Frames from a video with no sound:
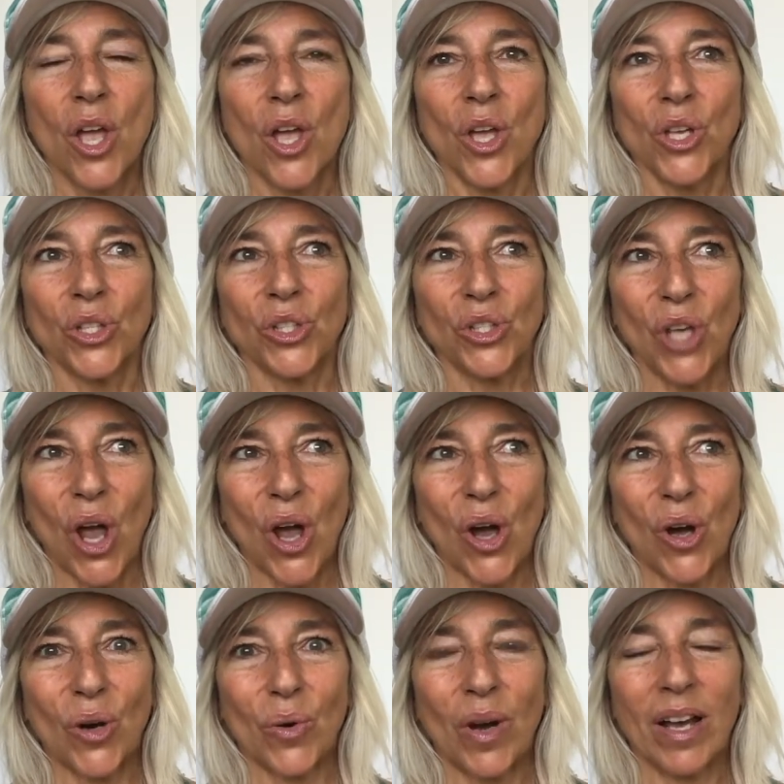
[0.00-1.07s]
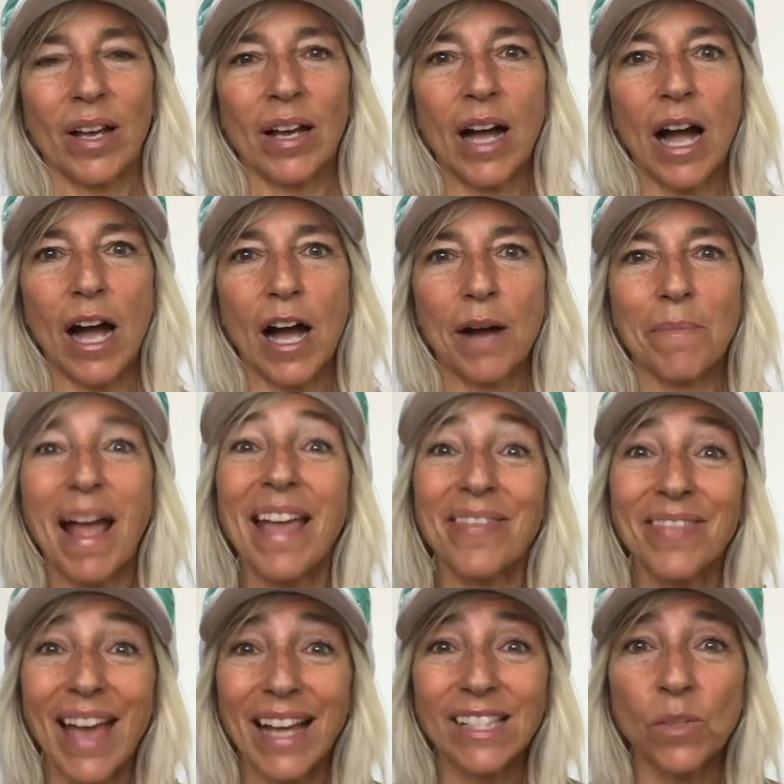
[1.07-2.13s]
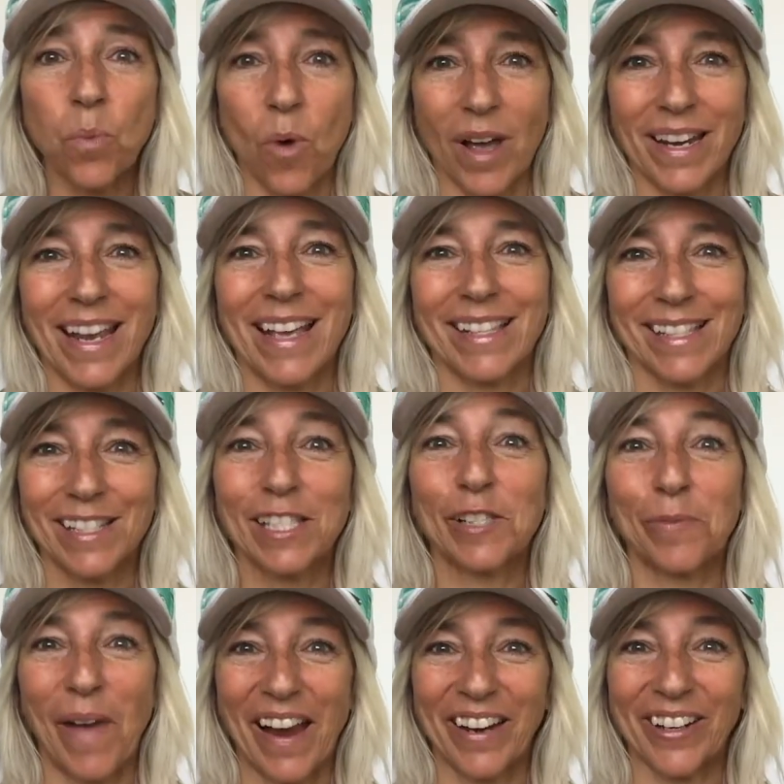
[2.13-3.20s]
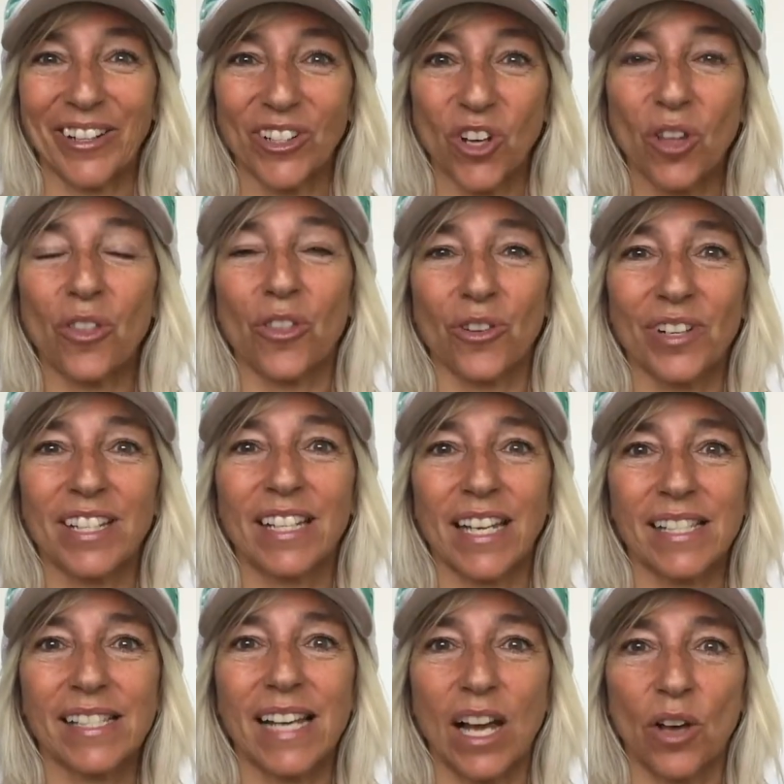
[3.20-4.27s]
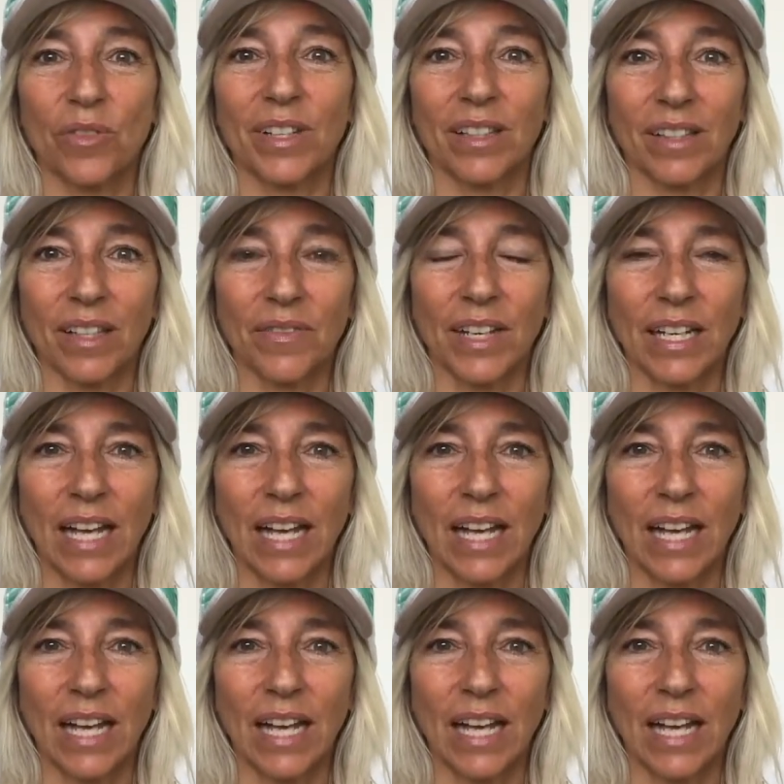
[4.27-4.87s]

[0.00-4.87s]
So, and that's what has inspired 30 Days to Healthy Living.